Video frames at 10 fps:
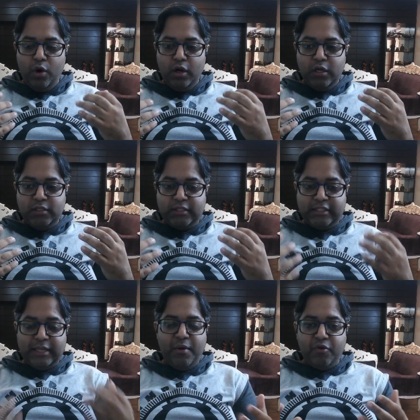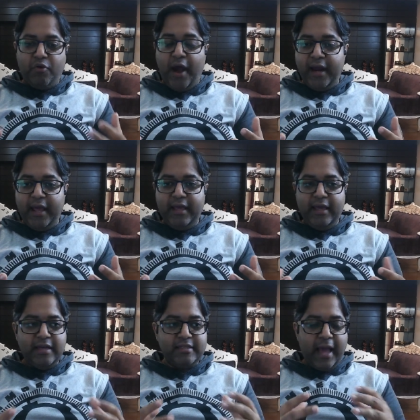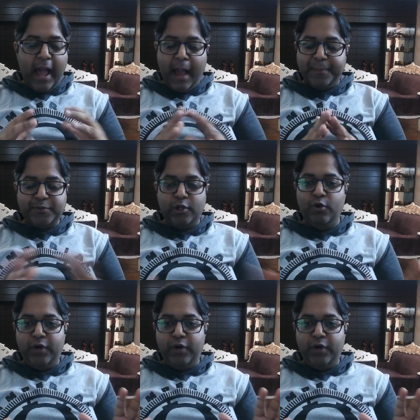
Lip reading: some of the writing is absolutely